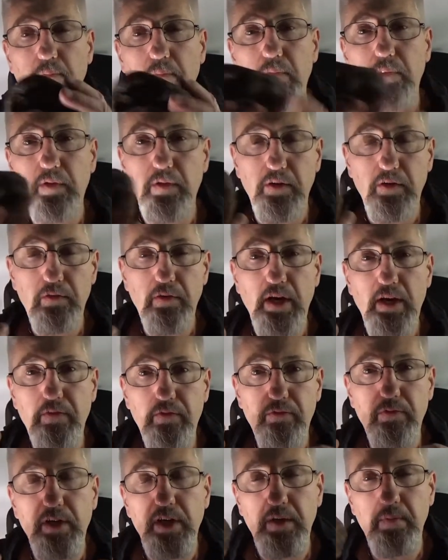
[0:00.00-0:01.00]
engrave
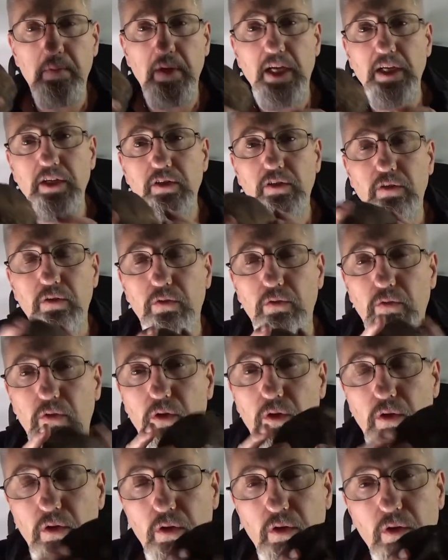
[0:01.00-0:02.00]
three-dimensional
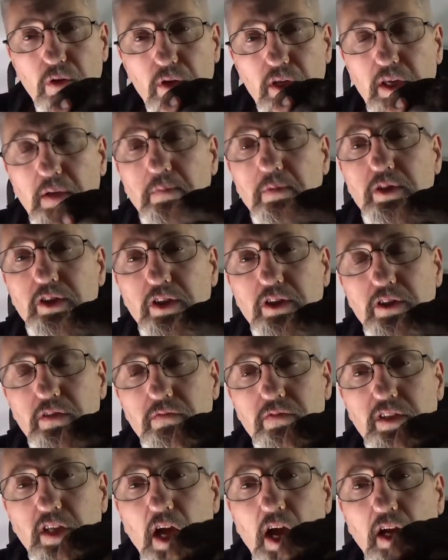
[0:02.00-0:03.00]
images of
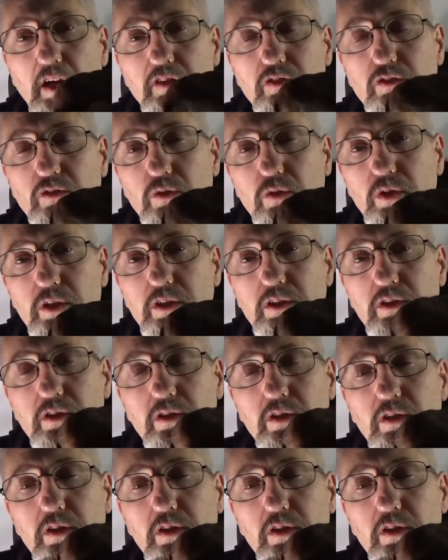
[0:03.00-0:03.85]
dinosaurs